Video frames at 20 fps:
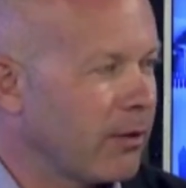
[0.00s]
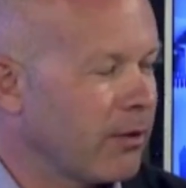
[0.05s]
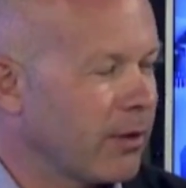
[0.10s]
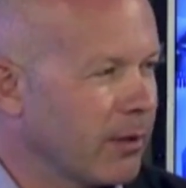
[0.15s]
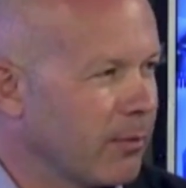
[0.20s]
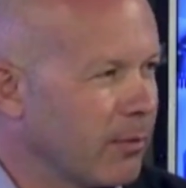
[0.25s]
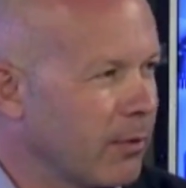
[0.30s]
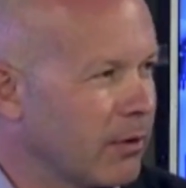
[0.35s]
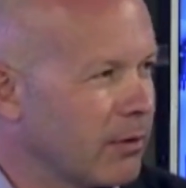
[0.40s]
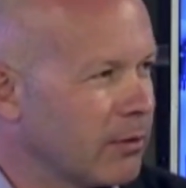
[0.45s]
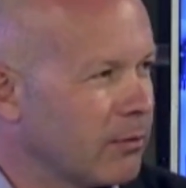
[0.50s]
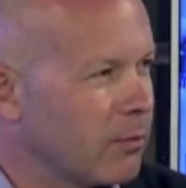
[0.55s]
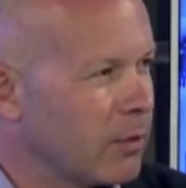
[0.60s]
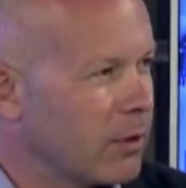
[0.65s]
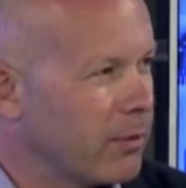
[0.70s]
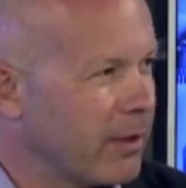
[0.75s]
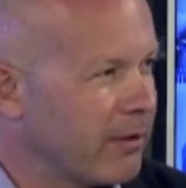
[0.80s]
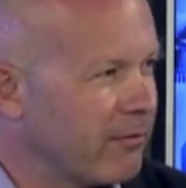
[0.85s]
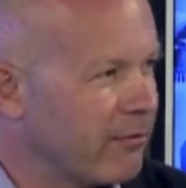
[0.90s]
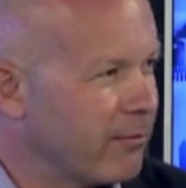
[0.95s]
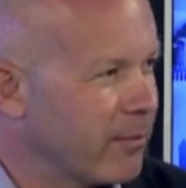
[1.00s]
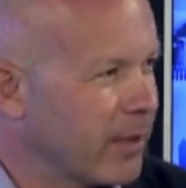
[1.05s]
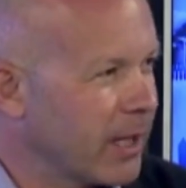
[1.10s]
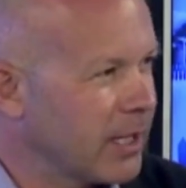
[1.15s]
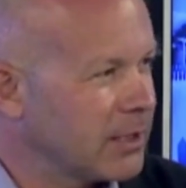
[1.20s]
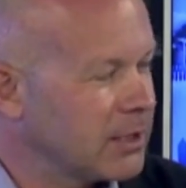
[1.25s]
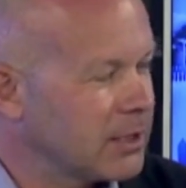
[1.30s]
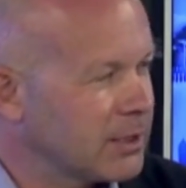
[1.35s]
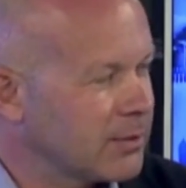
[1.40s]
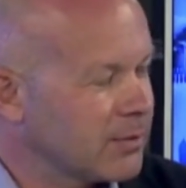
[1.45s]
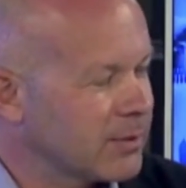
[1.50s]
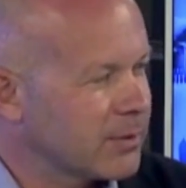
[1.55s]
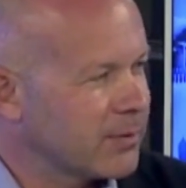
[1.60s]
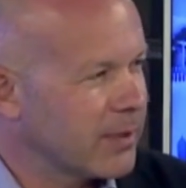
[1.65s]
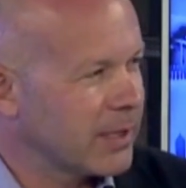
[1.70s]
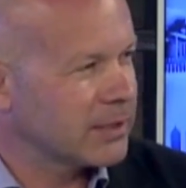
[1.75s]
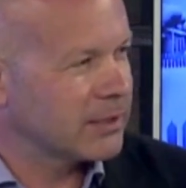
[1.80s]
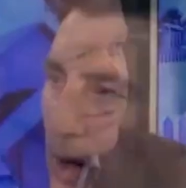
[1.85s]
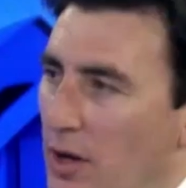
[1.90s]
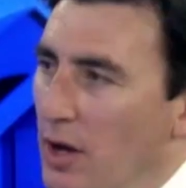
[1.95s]
thing, but what about from the agent's
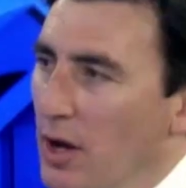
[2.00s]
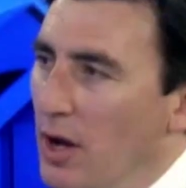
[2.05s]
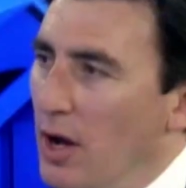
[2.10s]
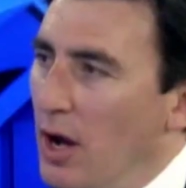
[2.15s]
perspective?